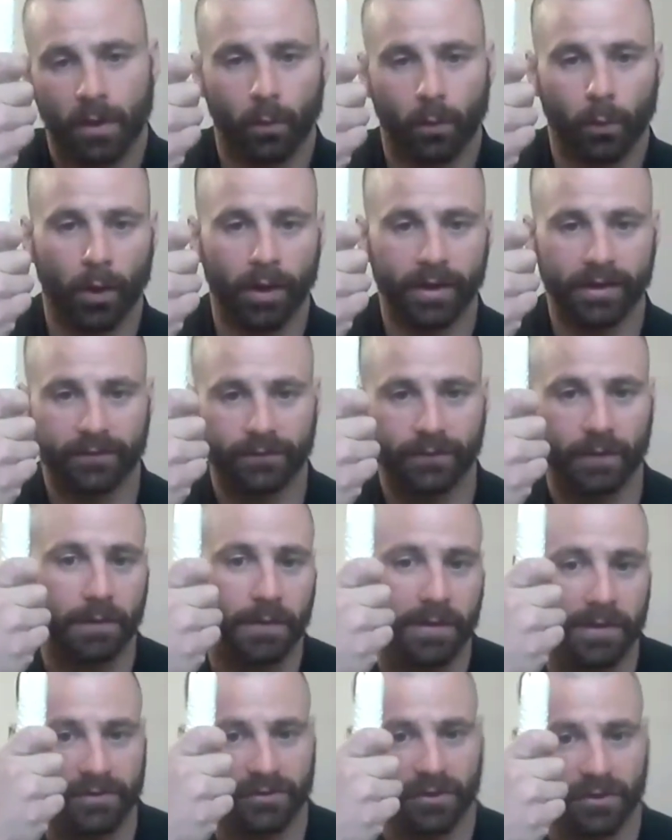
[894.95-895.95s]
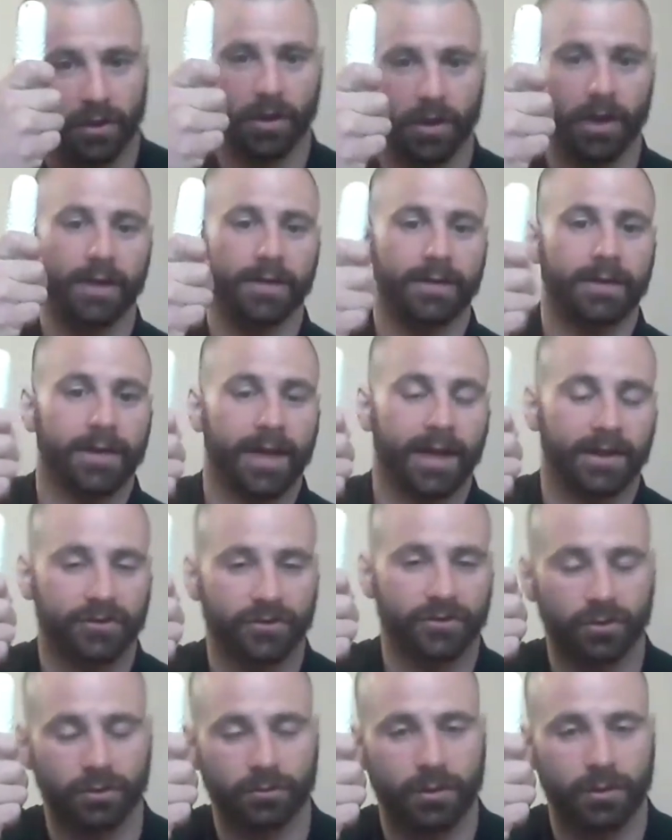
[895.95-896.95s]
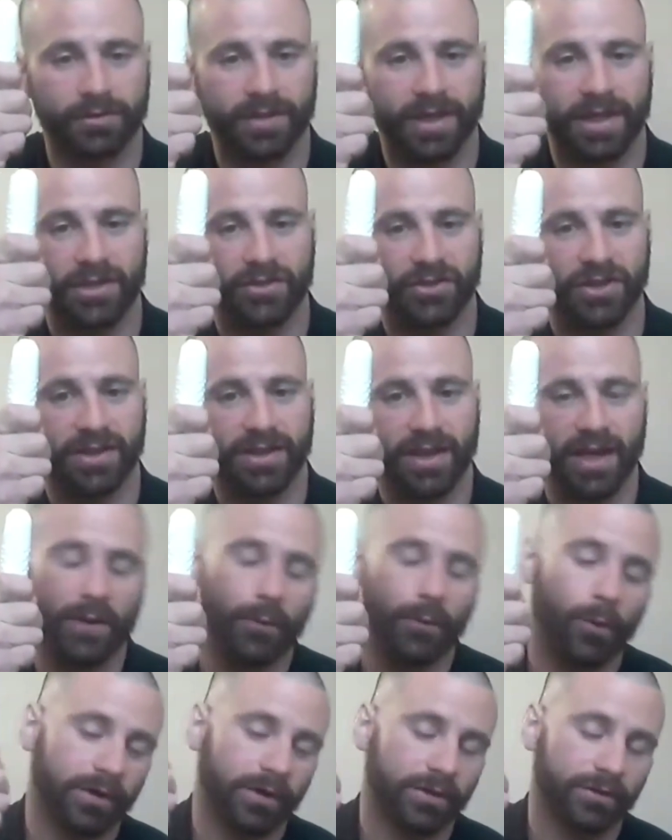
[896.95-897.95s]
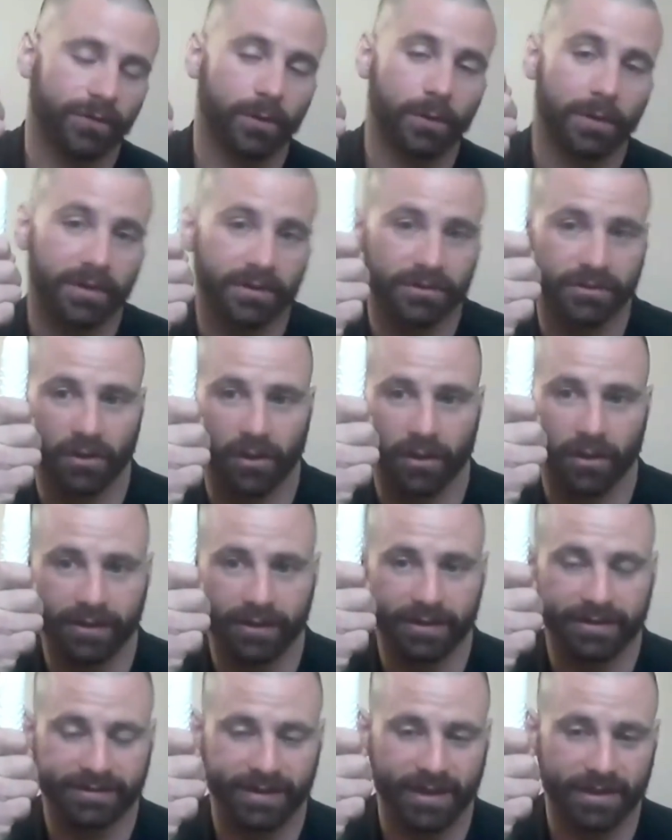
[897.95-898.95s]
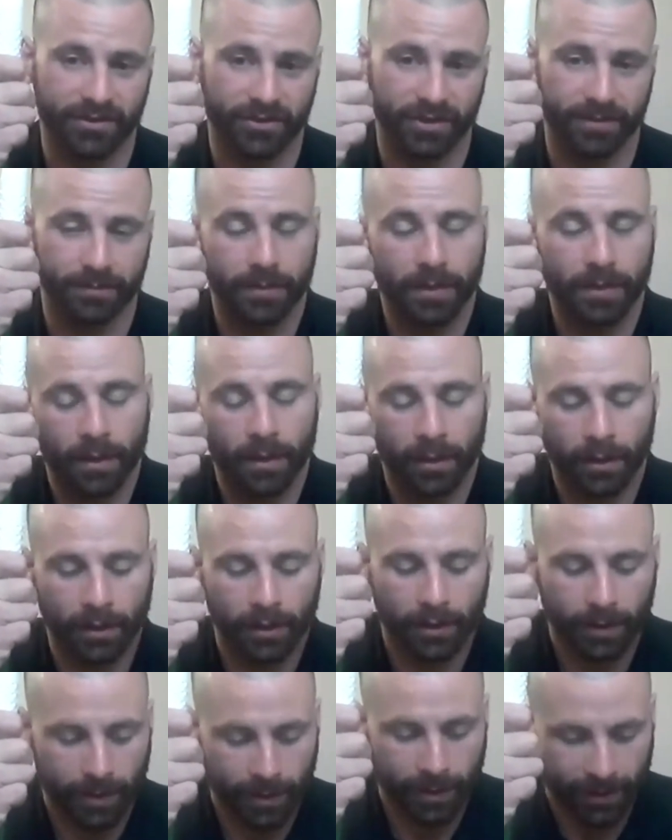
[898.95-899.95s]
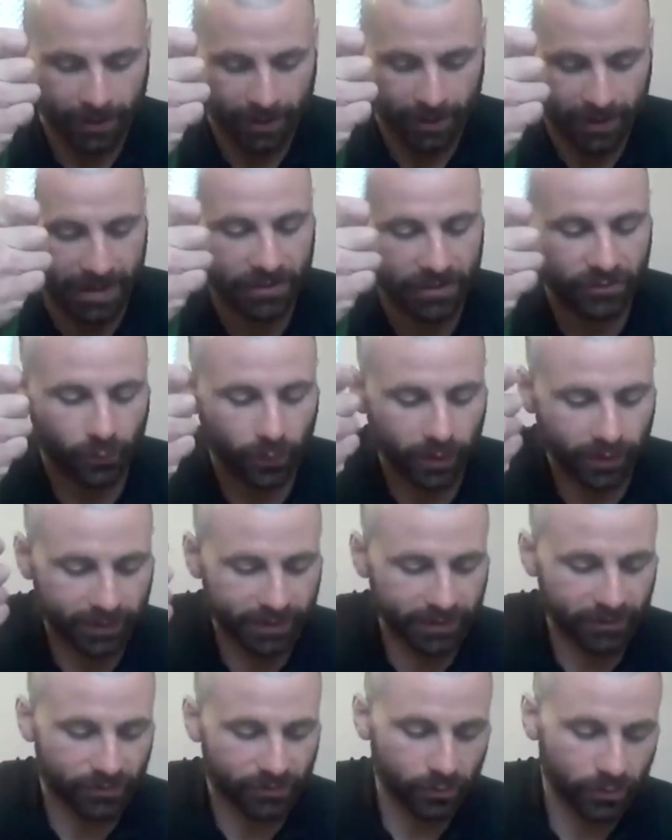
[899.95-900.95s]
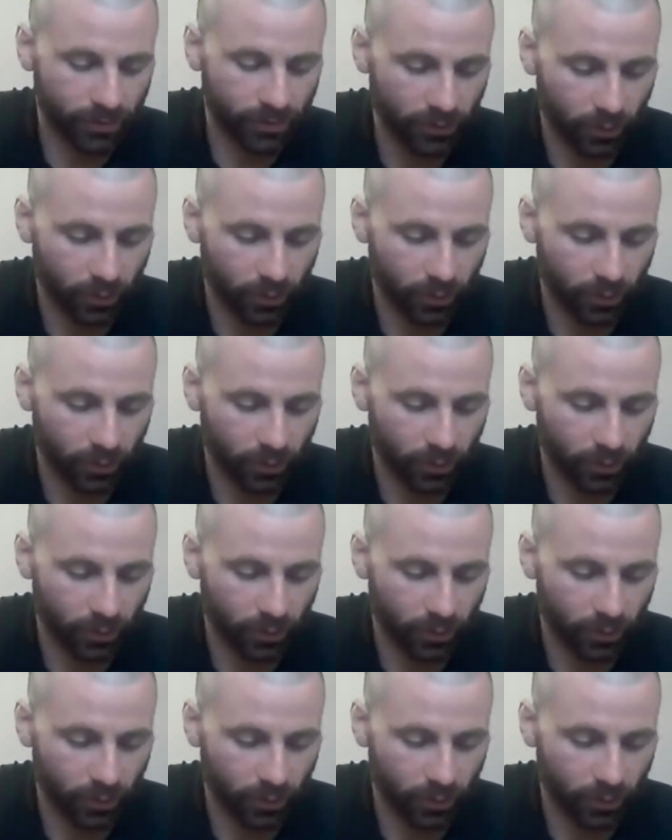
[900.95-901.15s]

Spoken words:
one is focused on external rotation, and one is focused on extension. Each one of these you can